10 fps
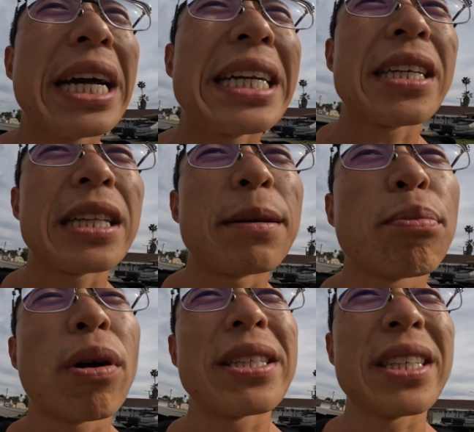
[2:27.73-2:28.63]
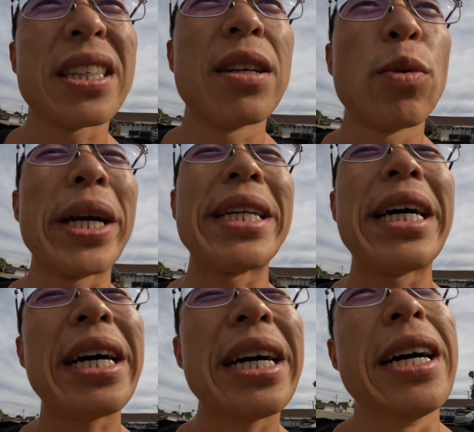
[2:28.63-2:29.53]
technically pressing the weight
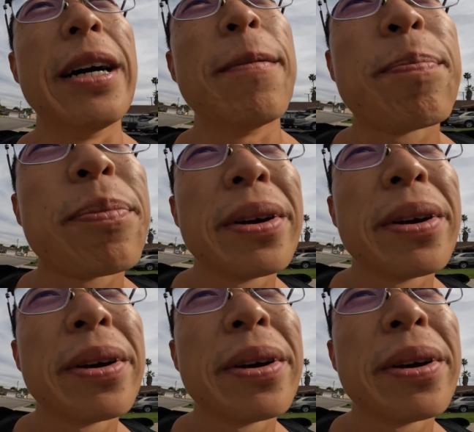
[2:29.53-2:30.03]
up